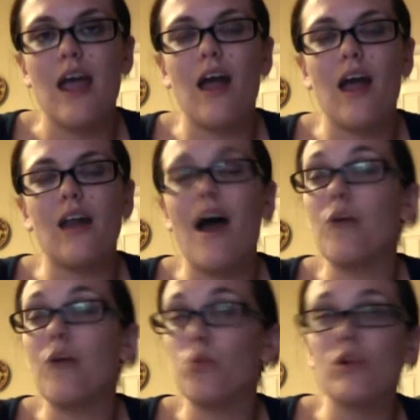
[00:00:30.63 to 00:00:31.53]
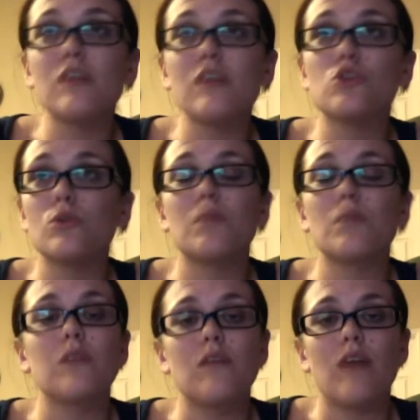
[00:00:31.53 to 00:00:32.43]
And I really, truly
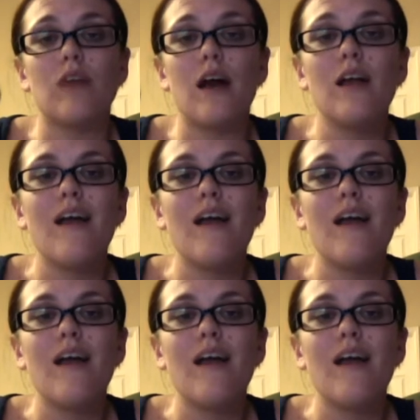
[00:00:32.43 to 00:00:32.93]
believe that.